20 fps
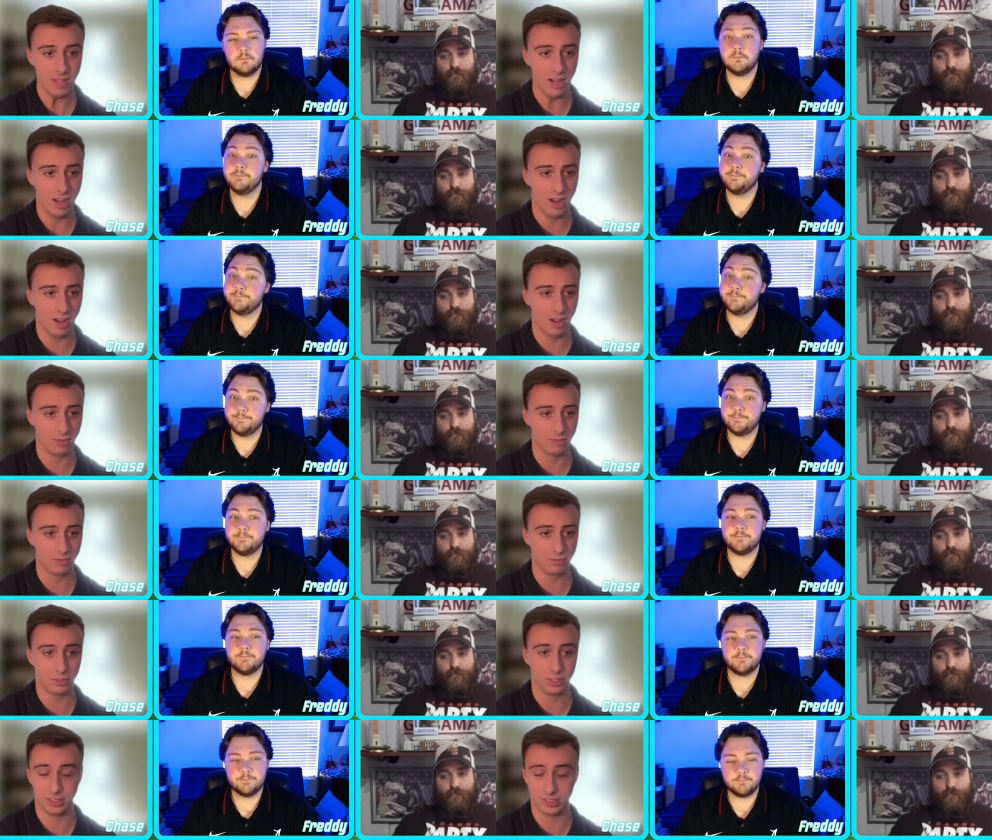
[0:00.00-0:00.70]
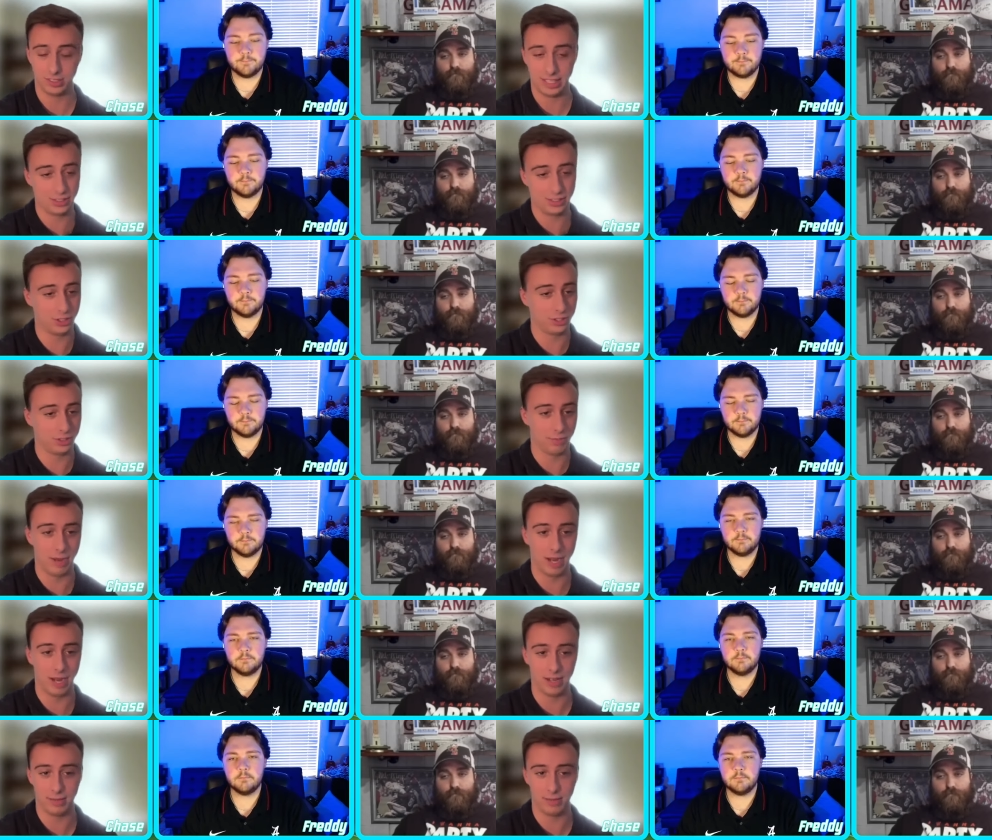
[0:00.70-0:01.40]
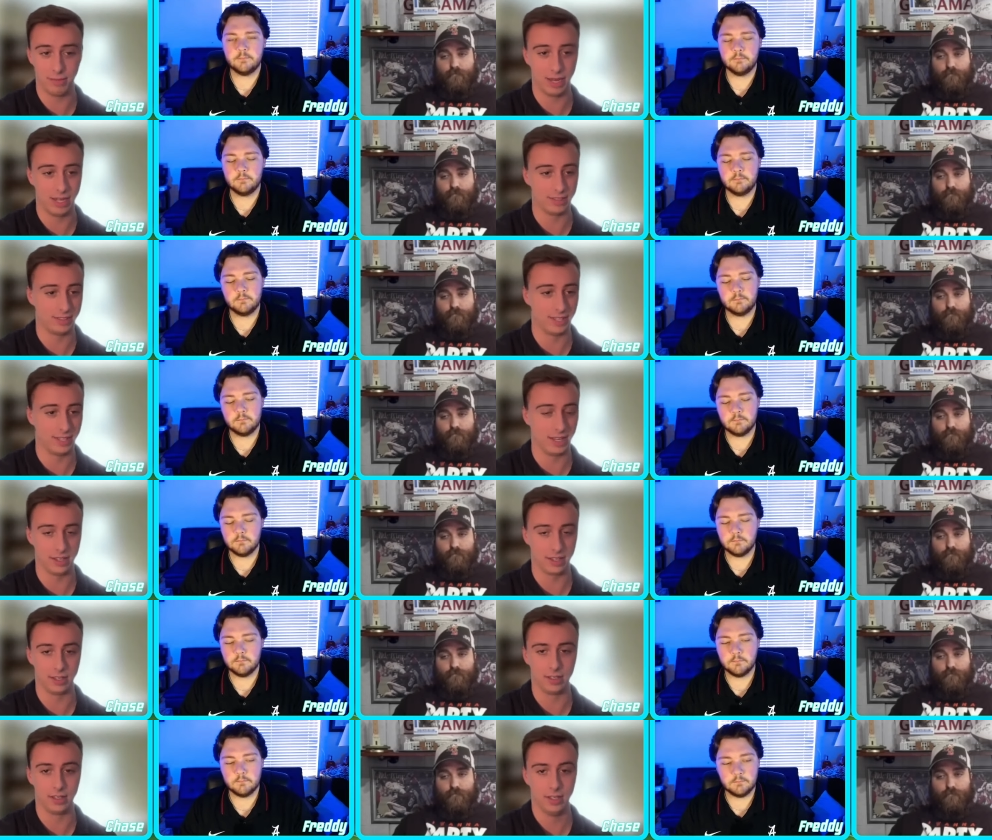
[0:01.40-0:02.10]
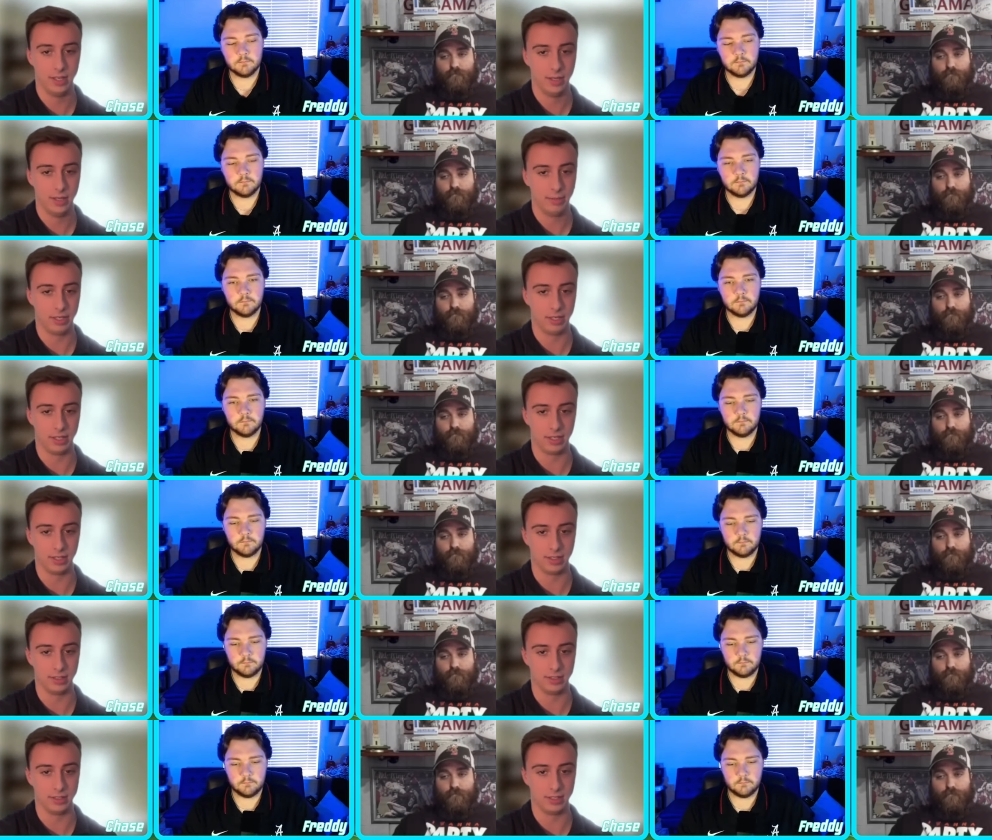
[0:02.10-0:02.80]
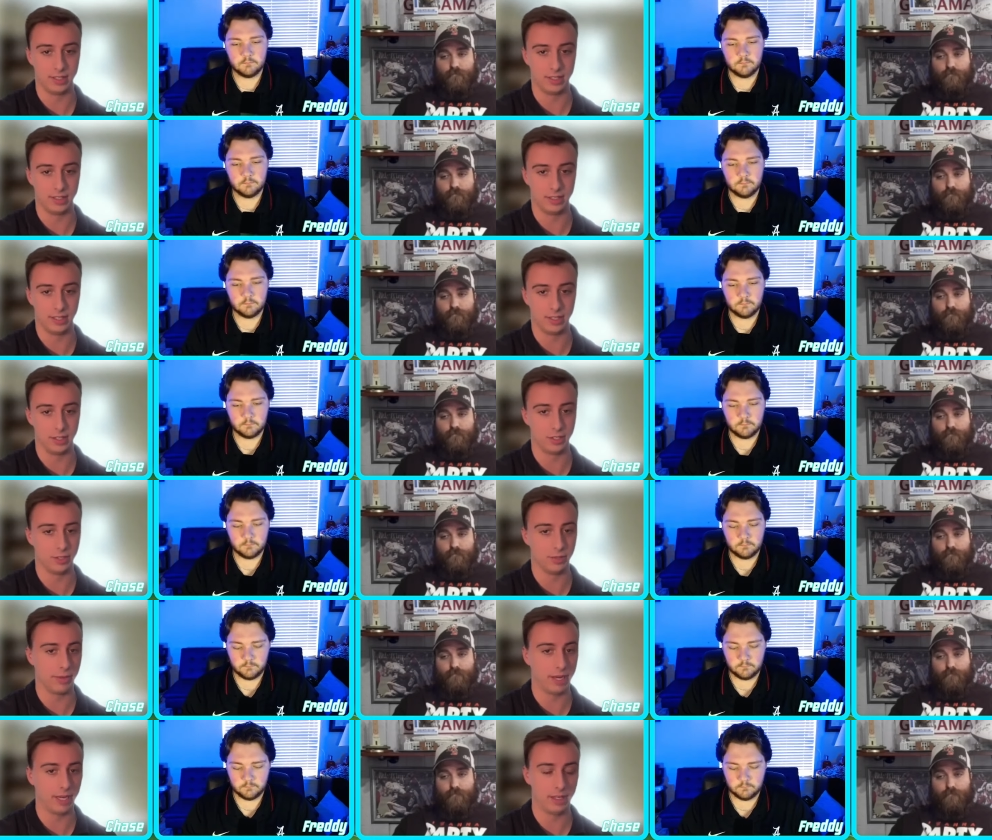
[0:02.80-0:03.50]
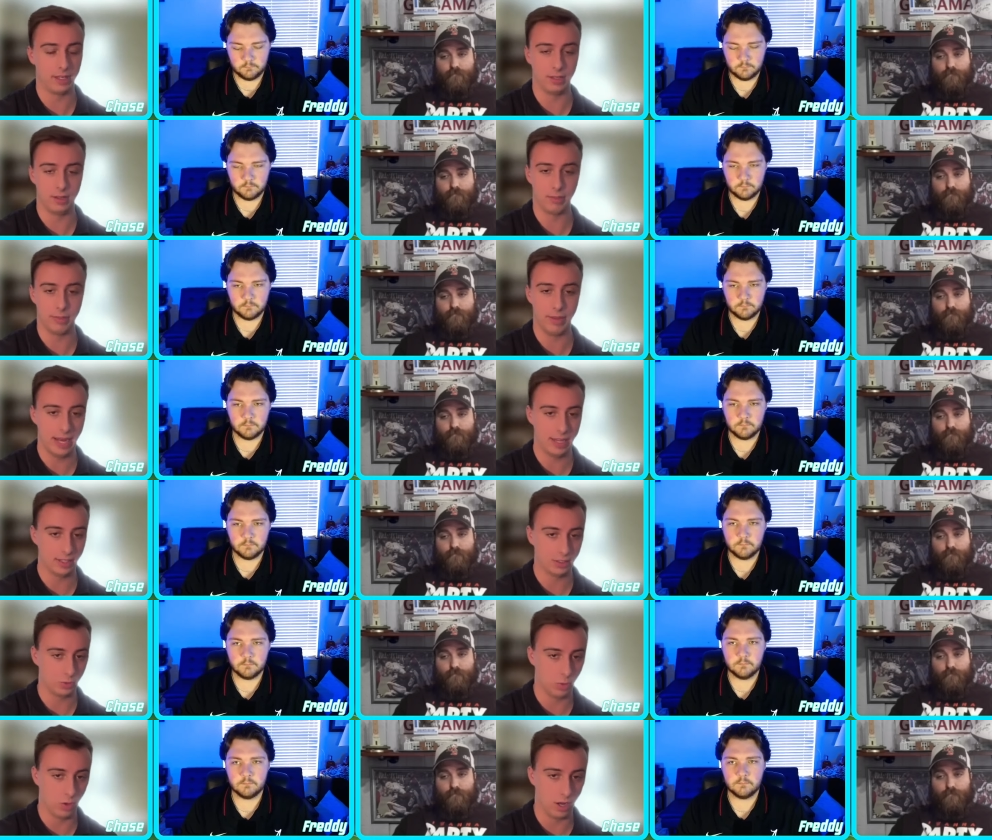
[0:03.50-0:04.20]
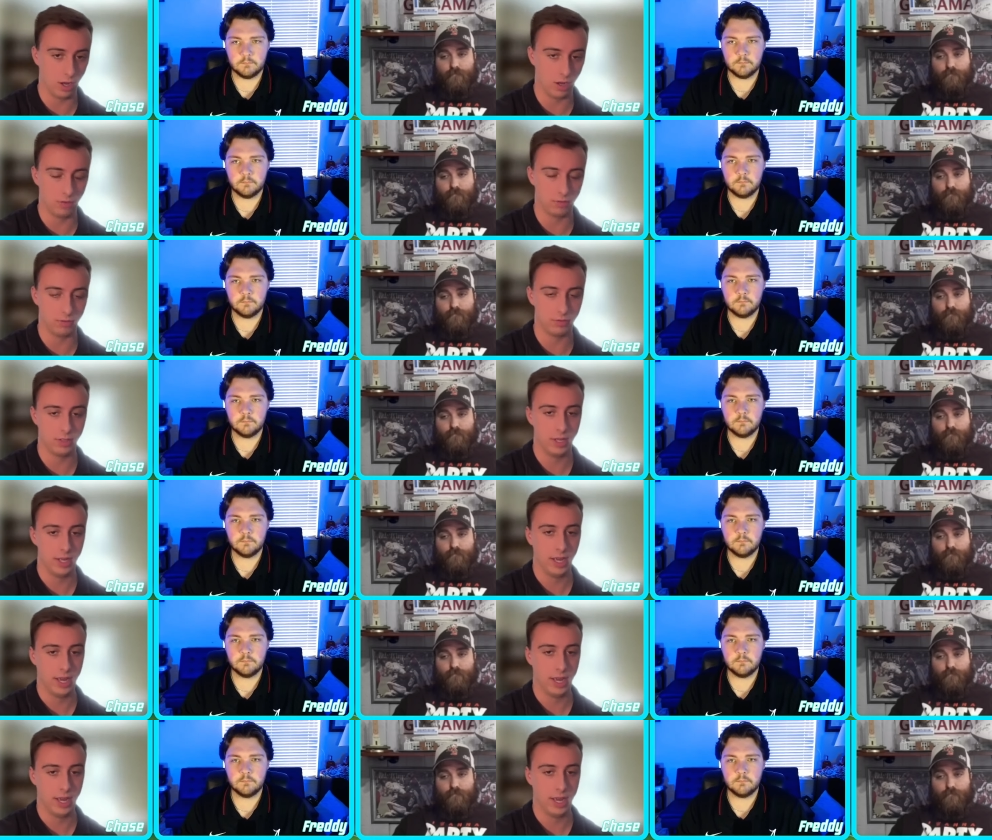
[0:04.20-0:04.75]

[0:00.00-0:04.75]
Speaker 1: Uh, just that's just my my taking because he, he couldn't make it in the Pac-12